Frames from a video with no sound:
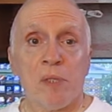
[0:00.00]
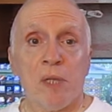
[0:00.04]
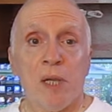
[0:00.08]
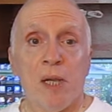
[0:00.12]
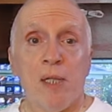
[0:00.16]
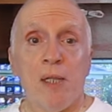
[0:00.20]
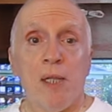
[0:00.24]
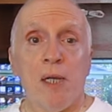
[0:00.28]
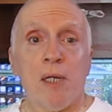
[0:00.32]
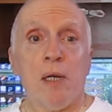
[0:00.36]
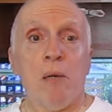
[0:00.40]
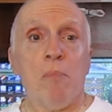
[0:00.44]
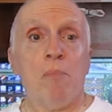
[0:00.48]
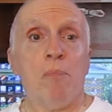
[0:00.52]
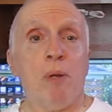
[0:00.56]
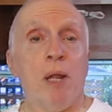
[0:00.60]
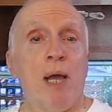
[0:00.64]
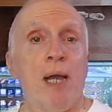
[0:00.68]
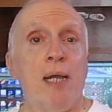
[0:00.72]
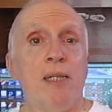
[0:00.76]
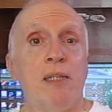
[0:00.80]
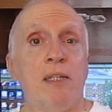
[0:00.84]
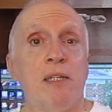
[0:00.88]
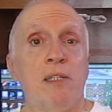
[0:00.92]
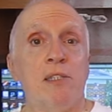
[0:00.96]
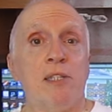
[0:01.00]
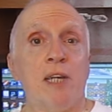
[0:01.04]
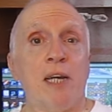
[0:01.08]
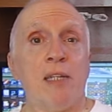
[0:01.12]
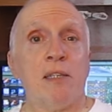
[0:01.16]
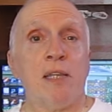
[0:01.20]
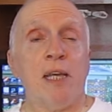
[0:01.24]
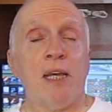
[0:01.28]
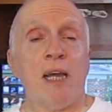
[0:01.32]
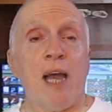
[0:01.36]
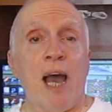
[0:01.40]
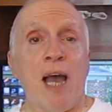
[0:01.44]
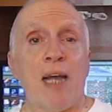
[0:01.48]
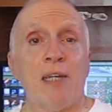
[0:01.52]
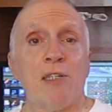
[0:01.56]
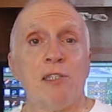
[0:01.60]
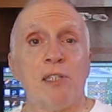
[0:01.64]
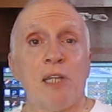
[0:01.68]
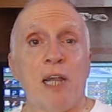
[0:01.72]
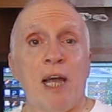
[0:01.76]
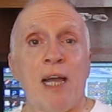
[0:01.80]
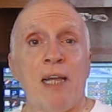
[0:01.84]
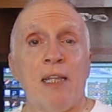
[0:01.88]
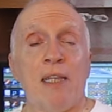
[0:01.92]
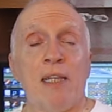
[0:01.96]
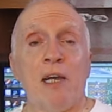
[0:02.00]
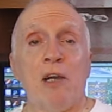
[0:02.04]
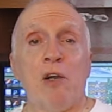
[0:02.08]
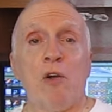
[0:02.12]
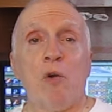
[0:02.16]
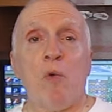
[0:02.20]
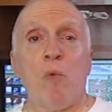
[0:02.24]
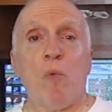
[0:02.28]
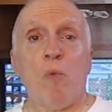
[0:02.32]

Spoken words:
And the complaint is that the Icelandic